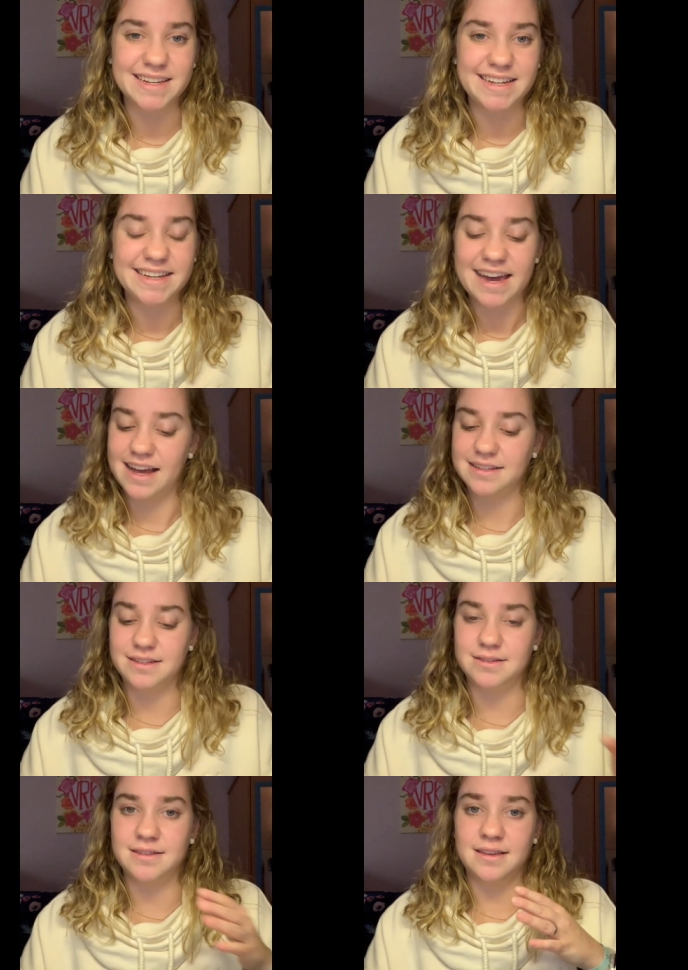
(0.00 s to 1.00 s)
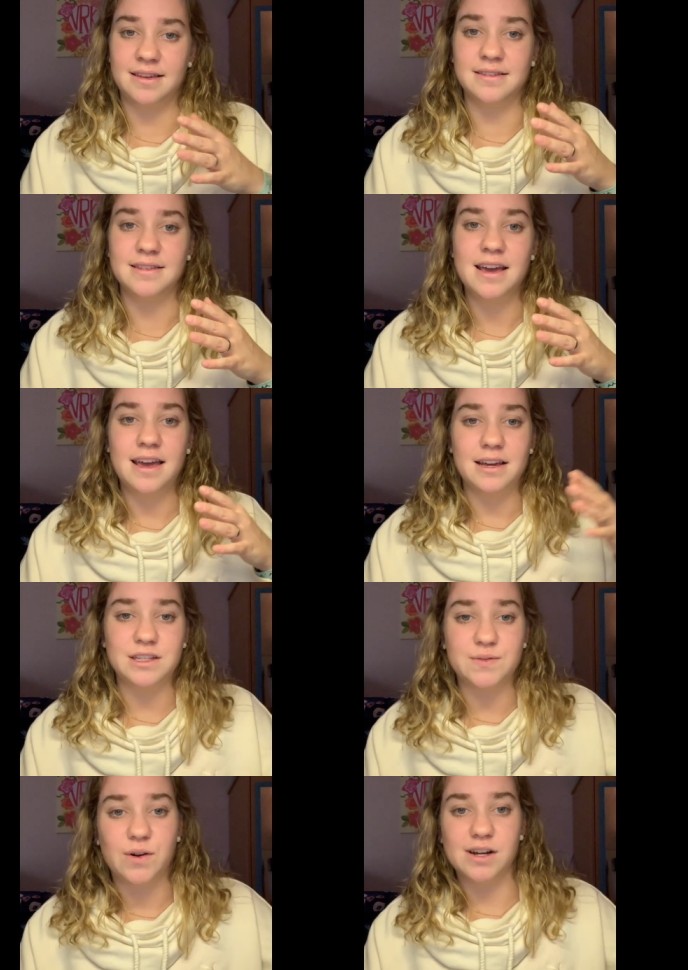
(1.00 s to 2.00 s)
and He casts those sins as